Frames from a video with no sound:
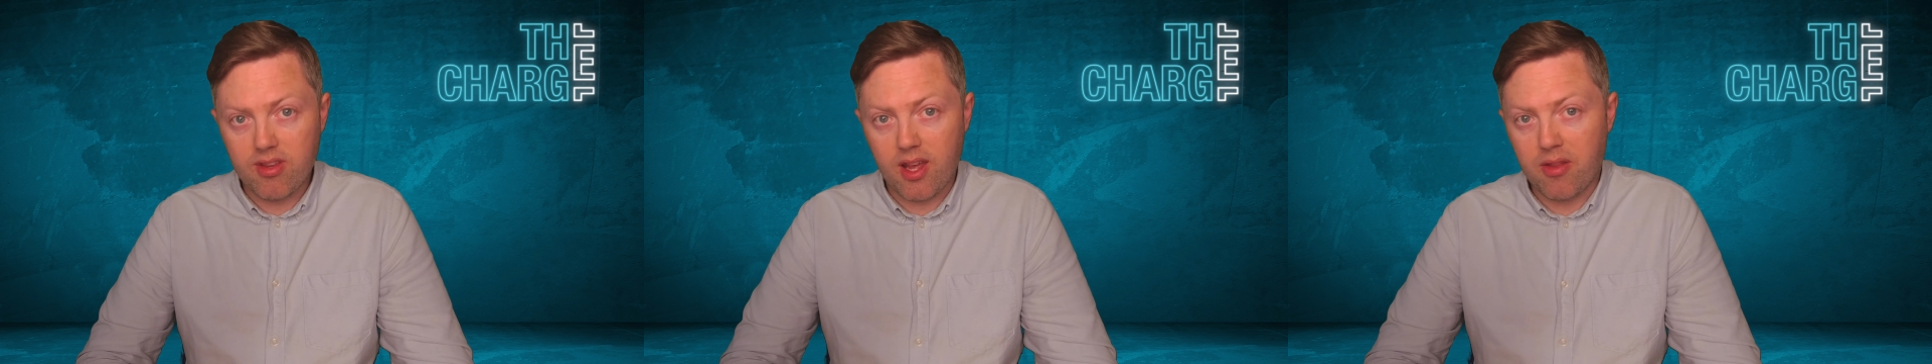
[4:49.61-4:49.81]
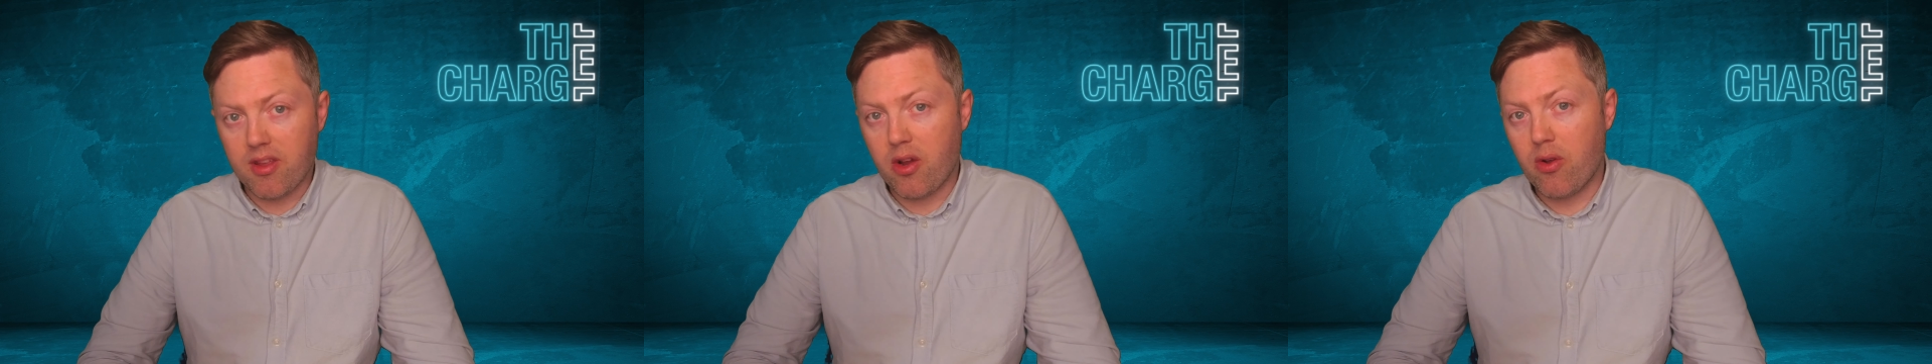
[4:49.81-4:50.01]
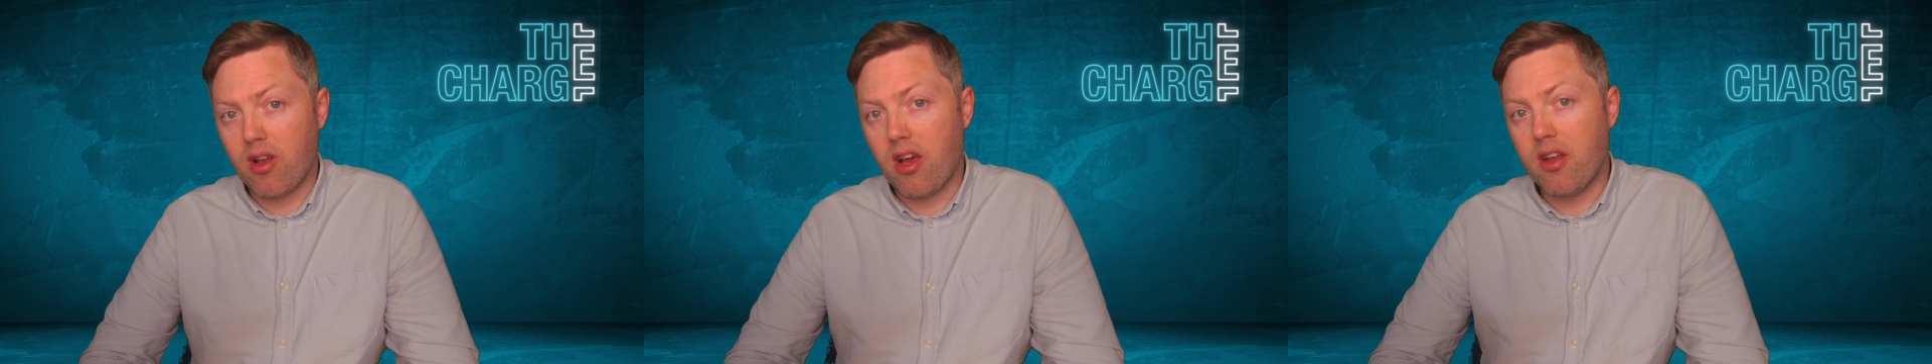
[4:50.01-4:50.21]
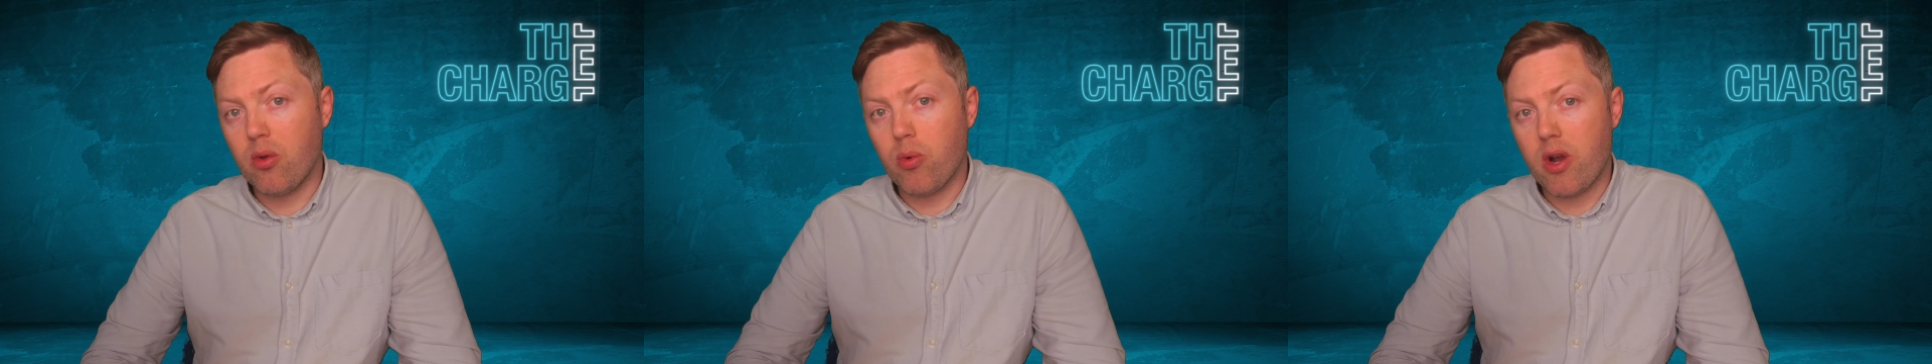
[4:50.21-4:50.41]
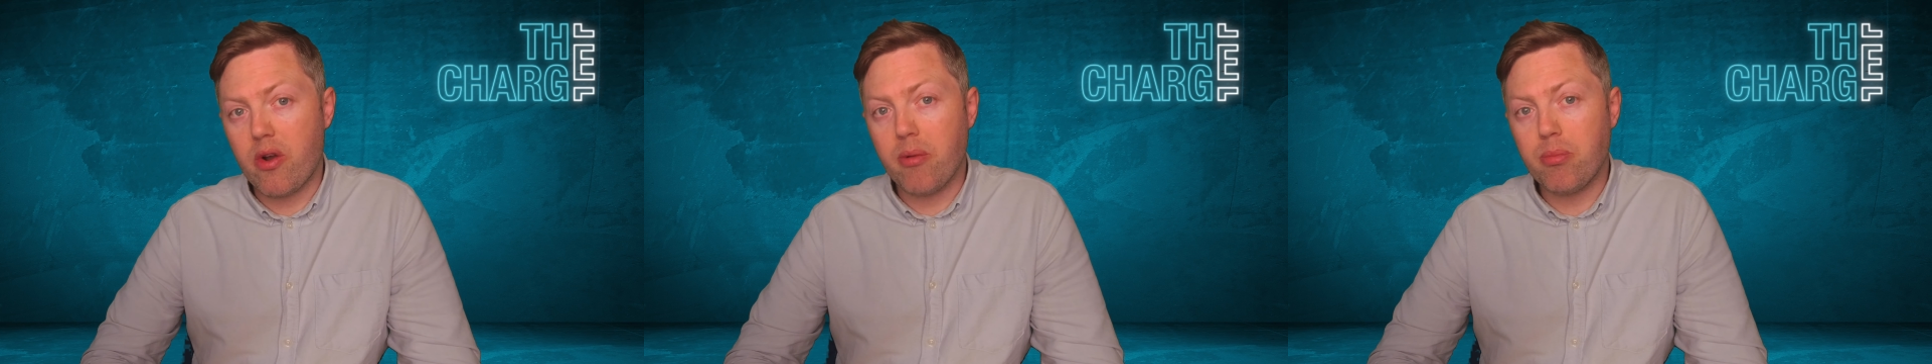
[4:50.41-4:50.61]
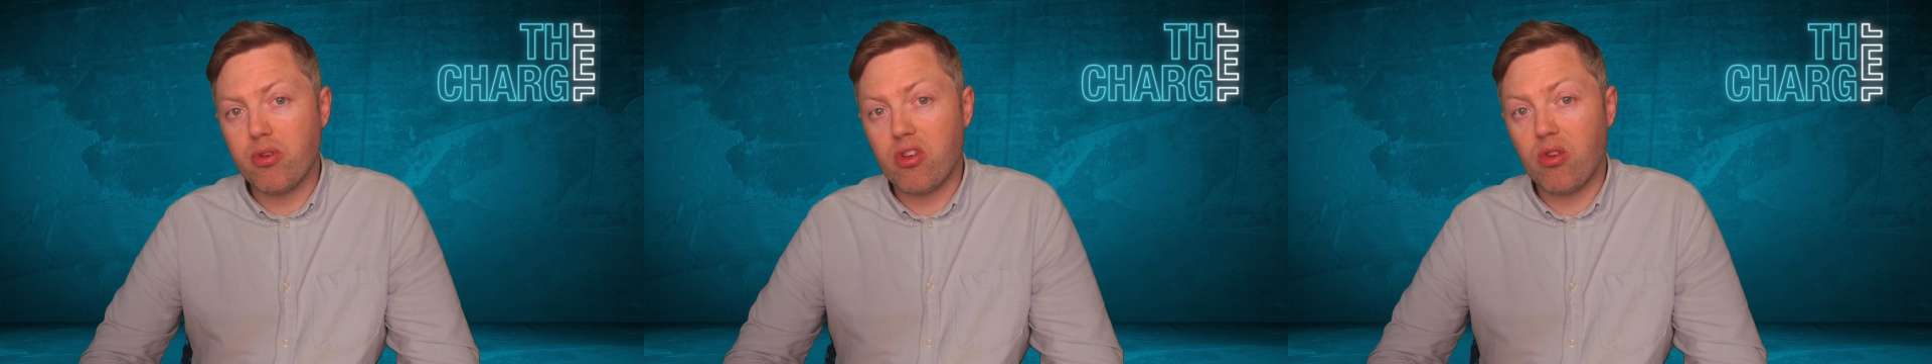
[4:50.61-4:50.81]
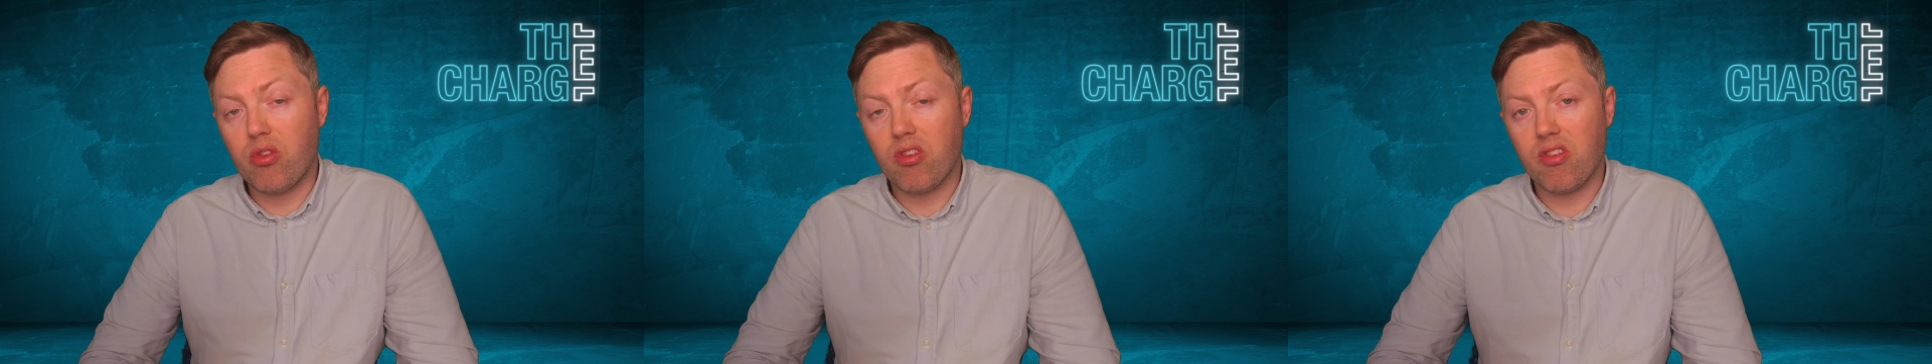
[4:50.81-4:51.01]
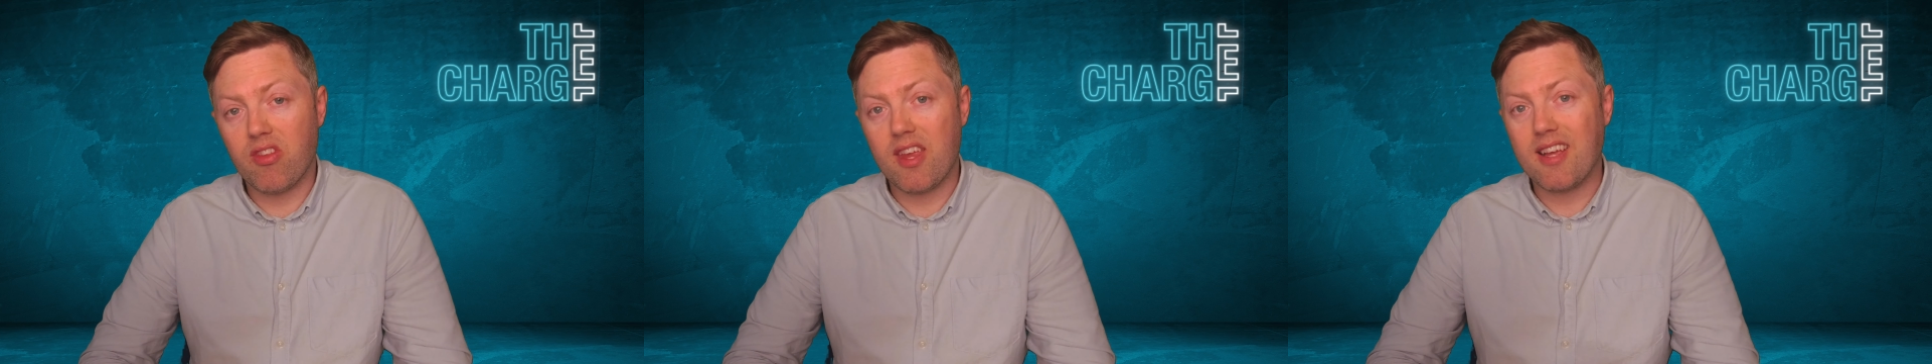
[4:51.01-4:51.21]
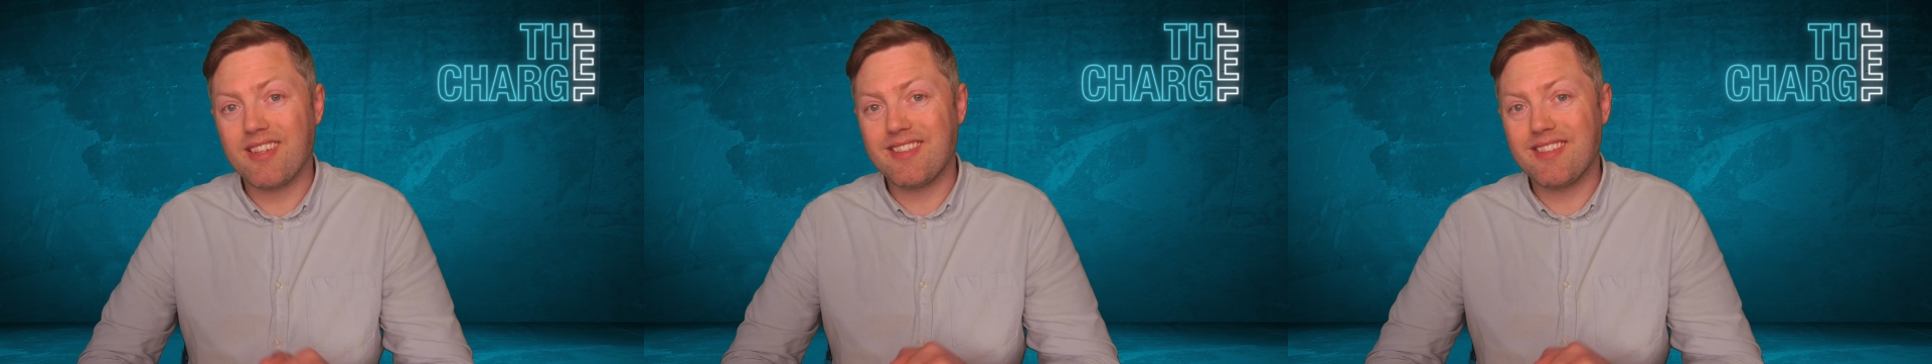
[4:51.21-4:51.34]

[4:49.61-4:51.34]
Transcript: South Carolina, where it produces the